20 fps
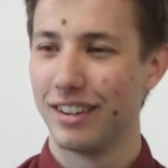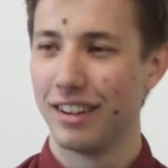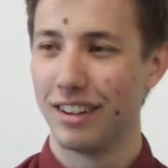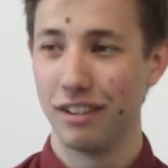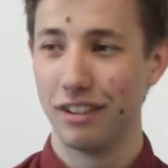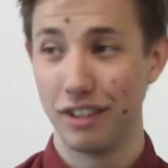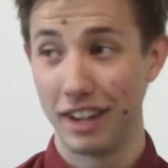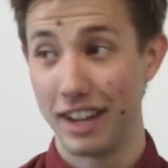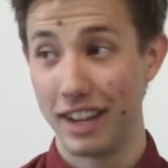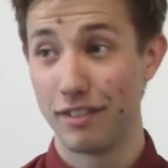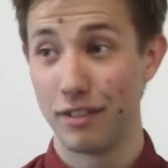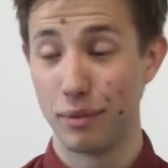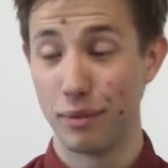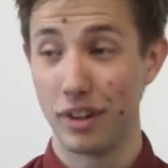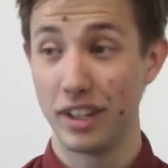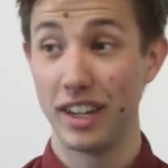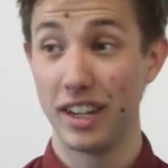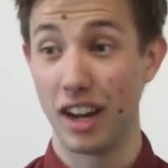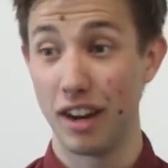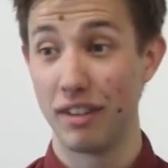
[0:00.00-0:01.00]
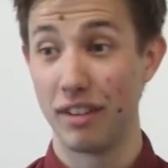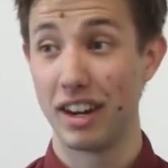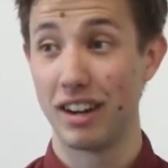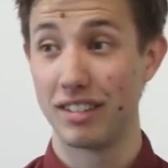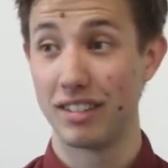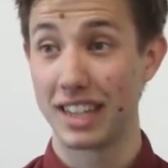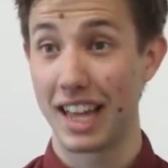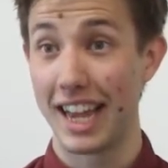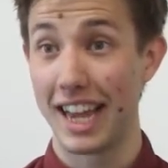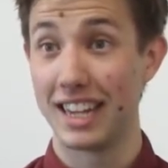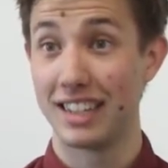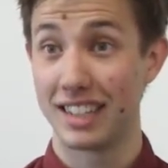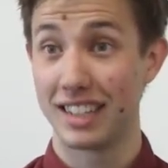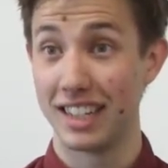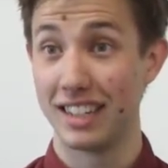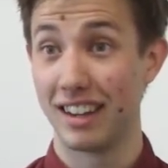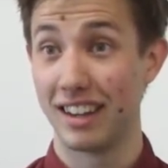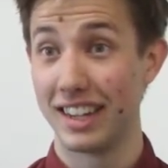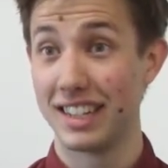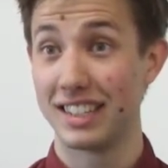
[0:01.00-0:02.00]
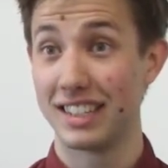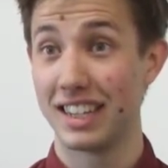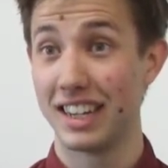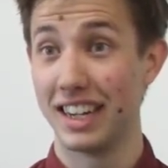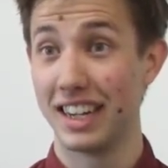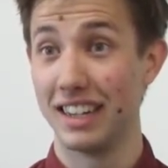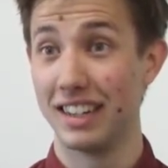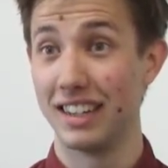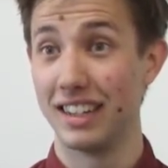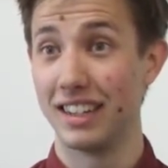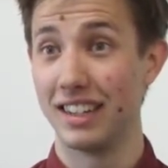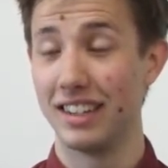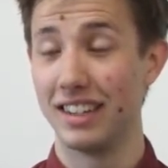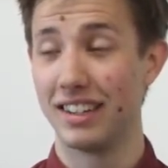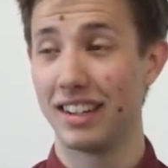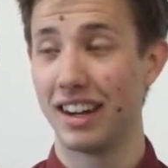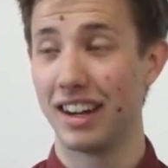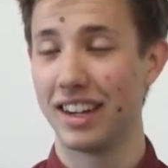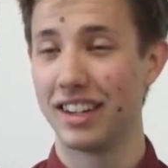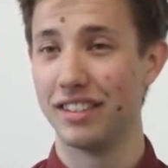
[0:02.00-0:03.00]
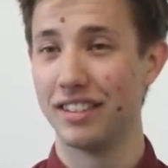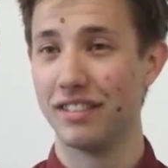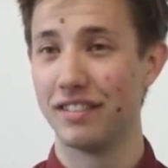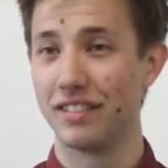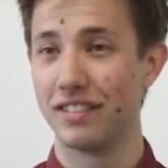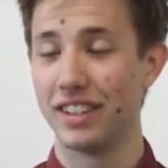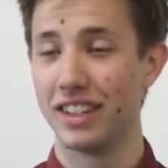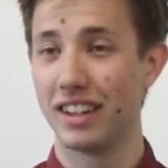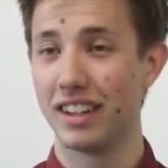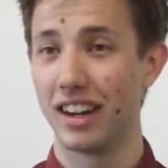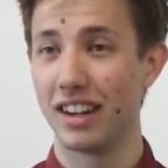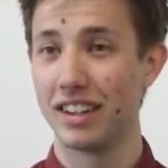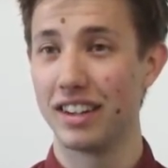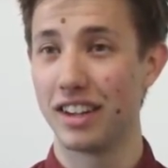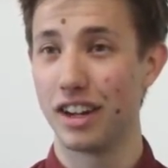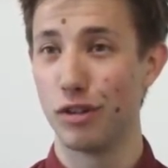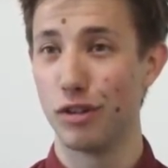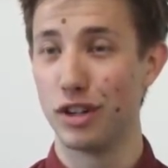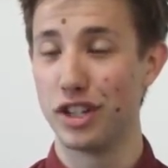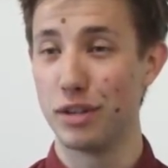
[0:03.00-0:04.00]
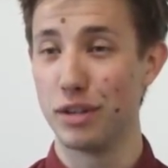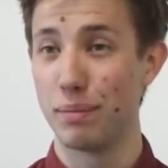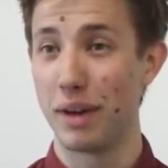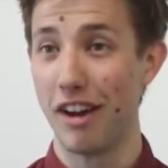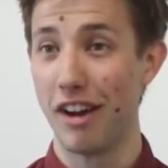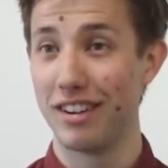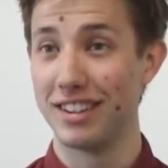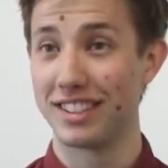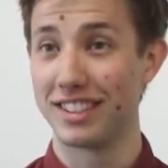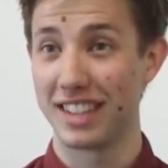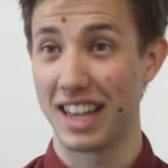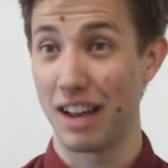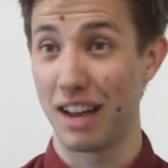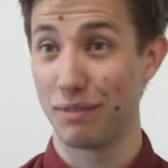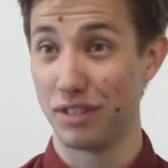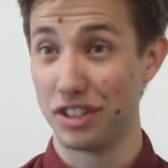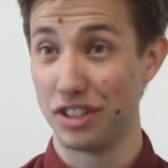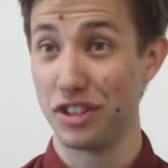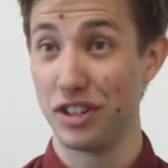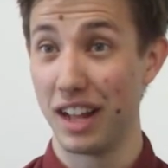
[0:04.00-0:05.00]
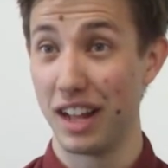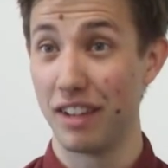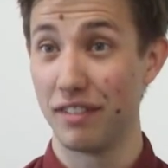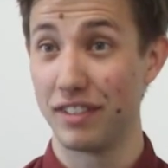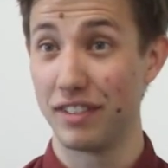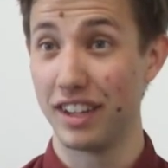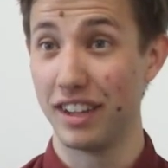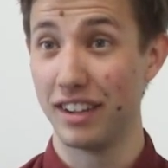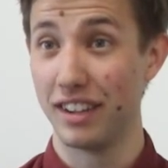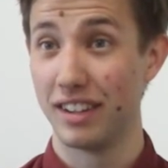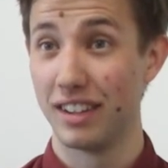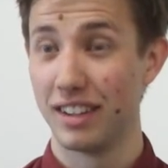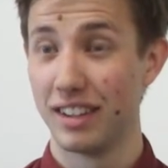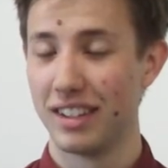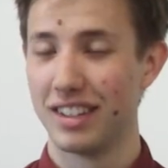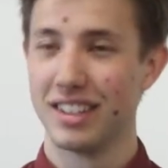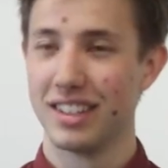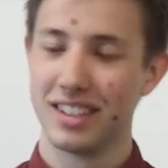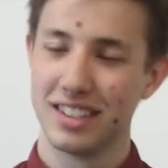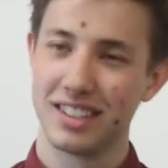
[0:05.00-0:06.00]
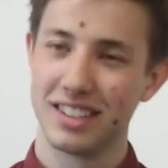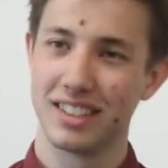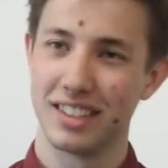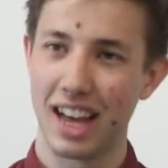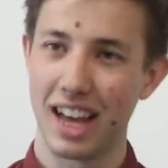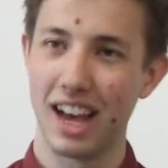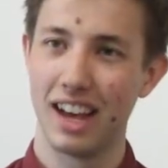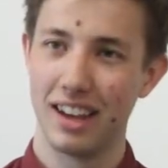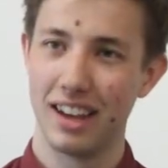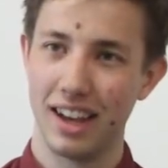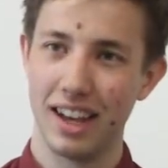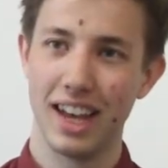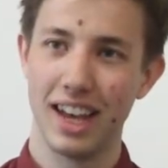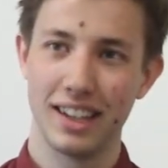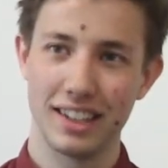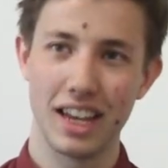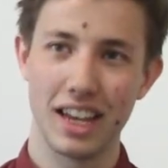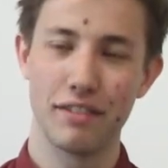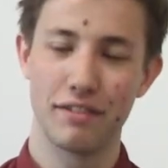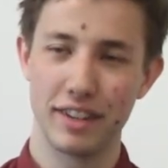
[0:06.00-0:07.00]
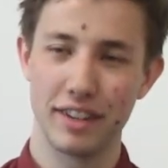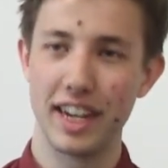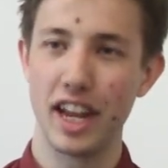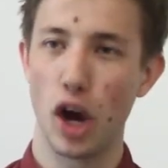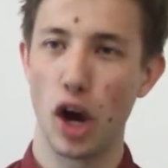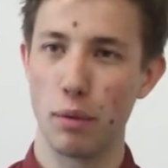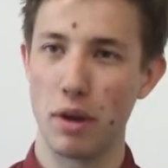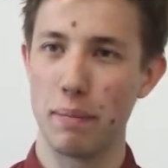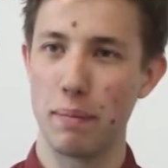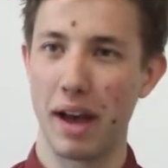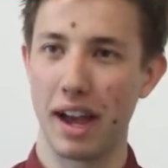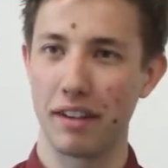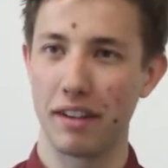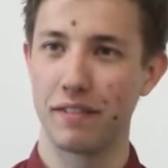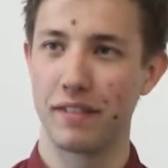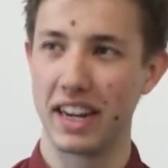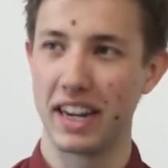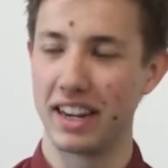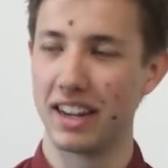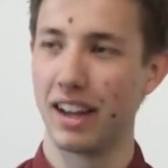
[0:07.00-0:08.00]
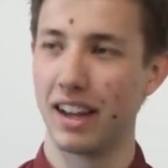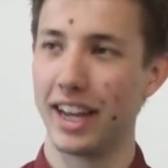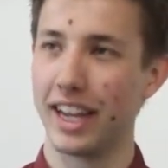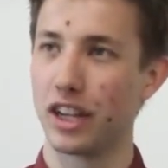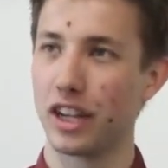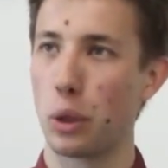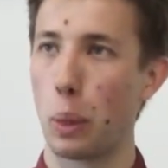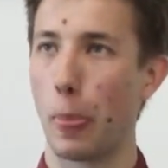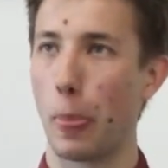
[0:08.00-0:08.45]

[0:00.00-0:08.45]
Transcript: or even, you know, when I was 18, 19, you kind of don't want your parents to have to do that for you. So that definitely held me back, feeling like,